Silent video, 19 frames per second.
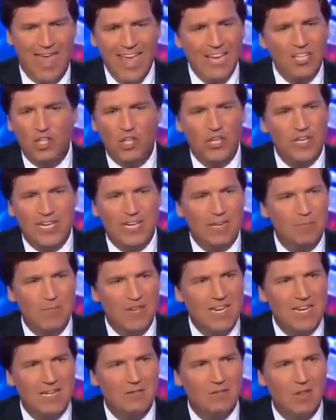A, shouldn't he
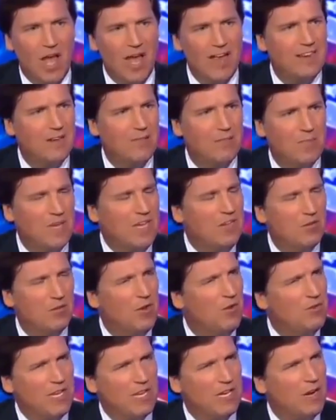admit he lied? And B, you
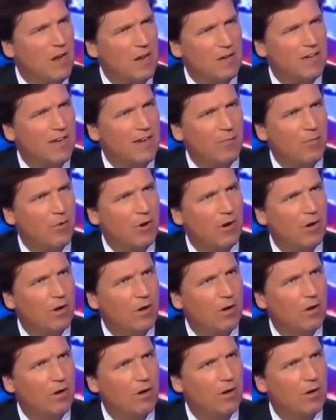don't need an on-camera
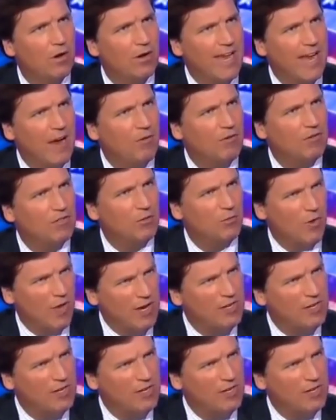account to